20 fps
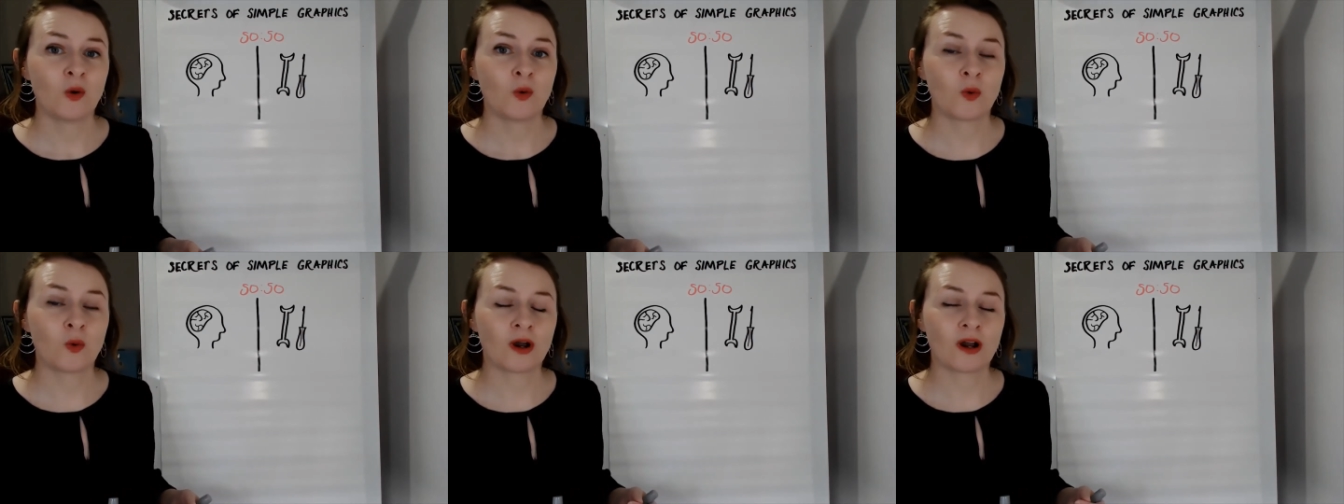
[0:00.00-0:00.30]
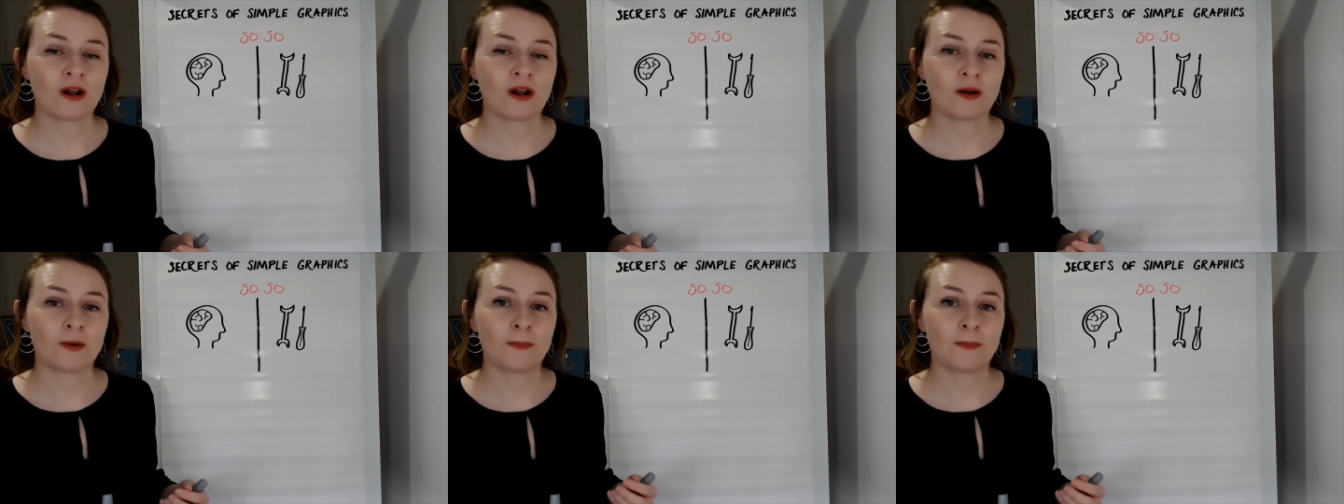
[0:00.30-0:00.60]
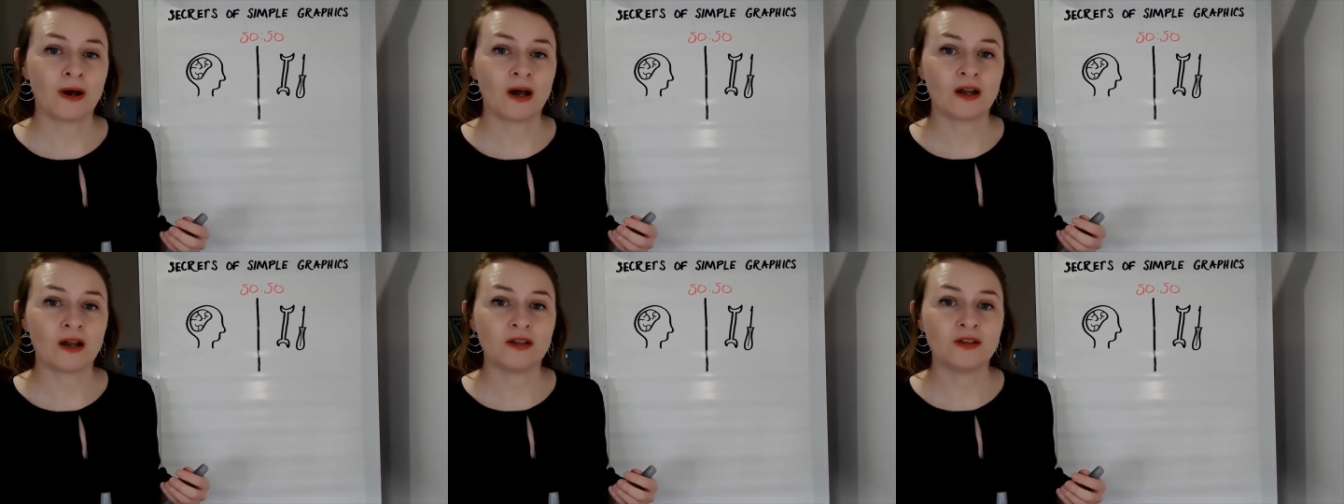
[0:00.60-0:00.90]

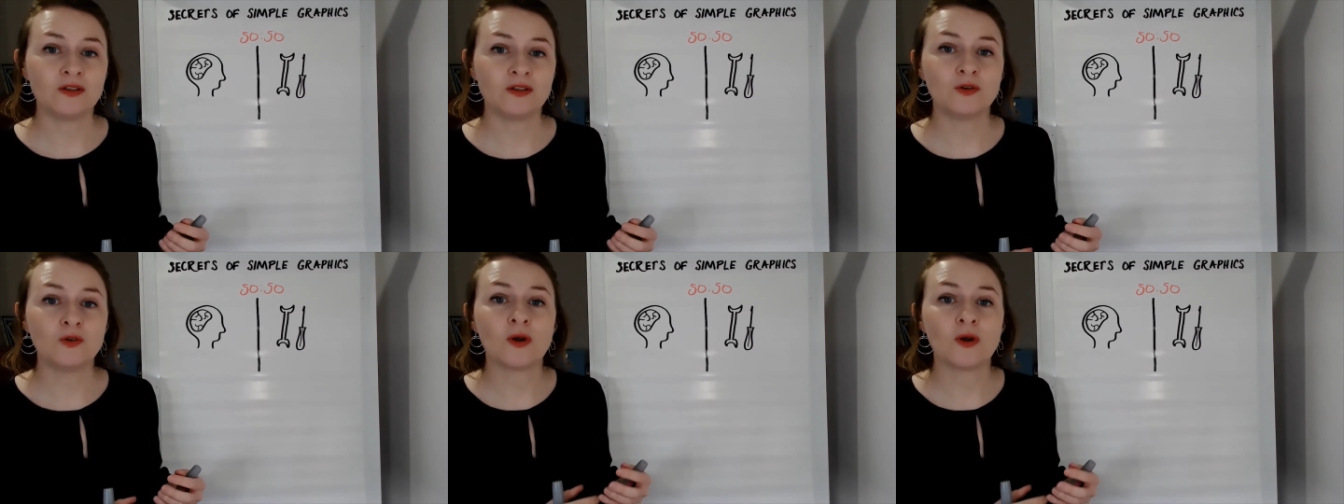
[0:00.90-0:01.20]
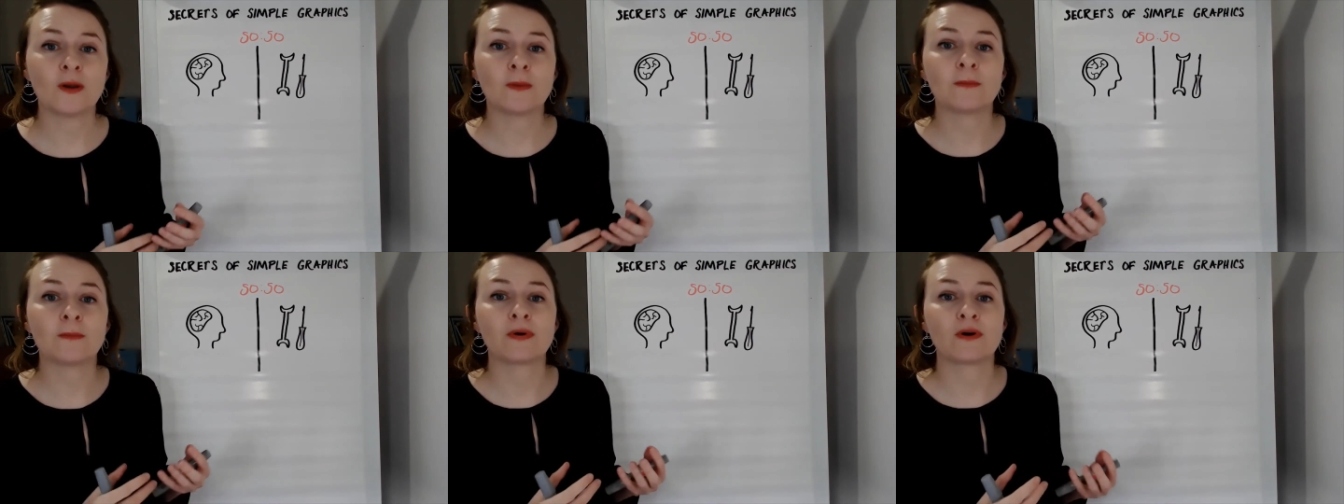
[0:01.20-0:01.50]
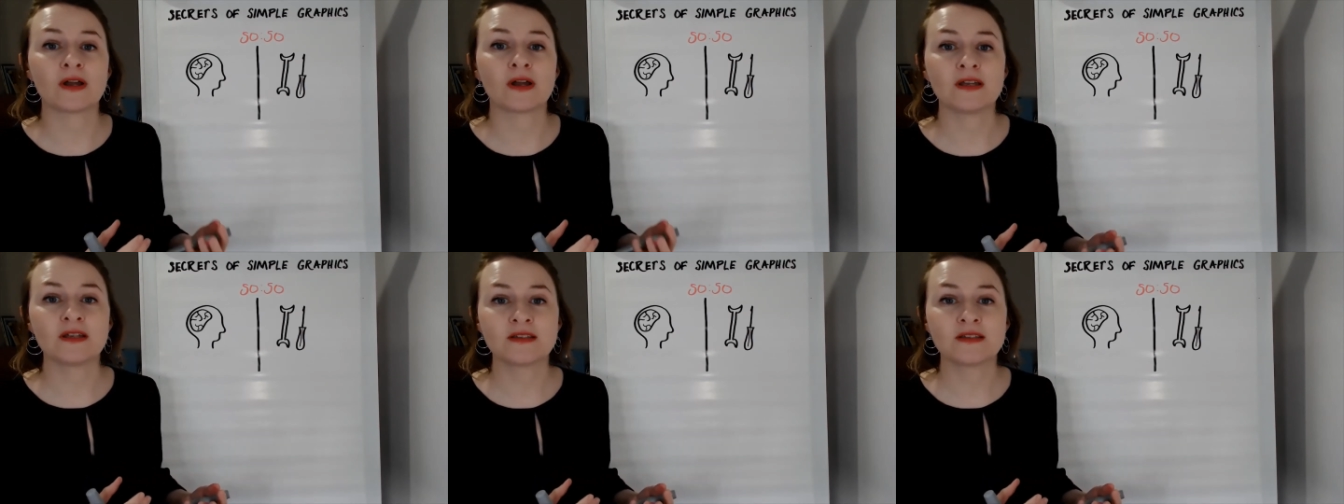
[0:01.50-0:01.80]
whereby you
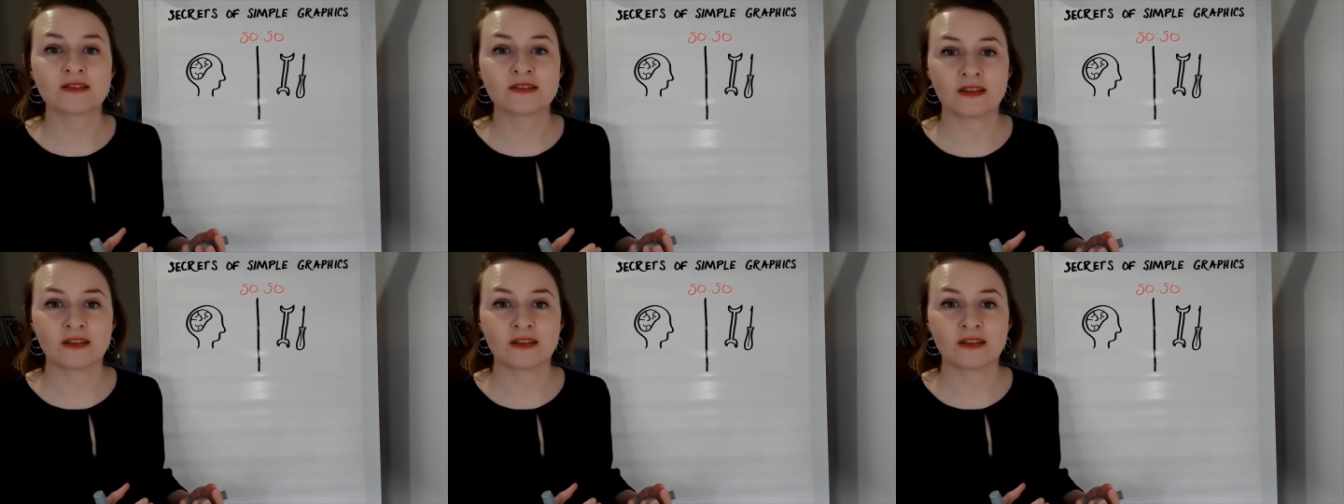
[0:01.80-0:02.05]
embrace